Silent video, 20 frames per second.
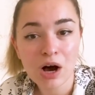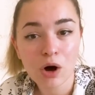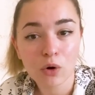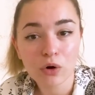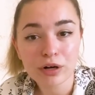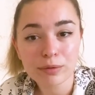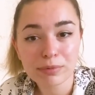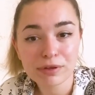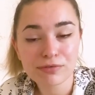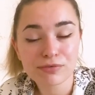
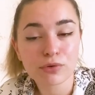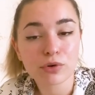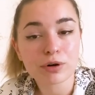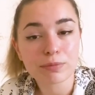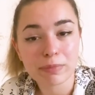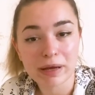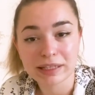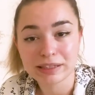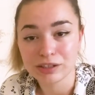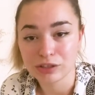or before
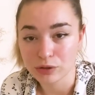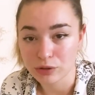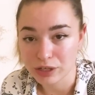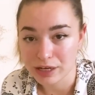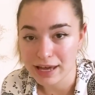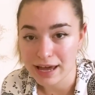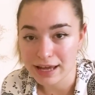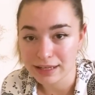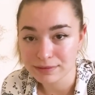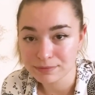petting your
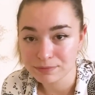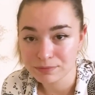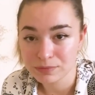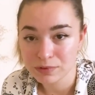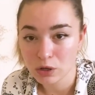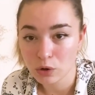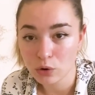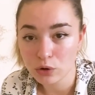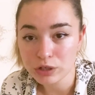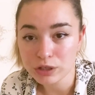cat.
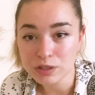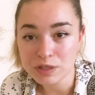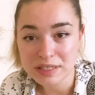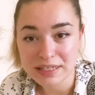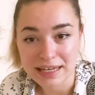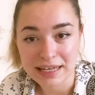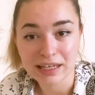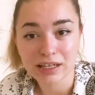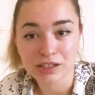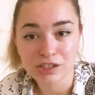Oral
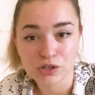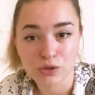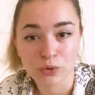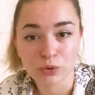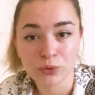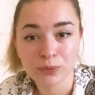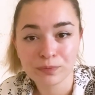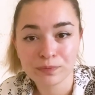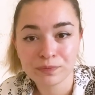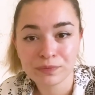tick control.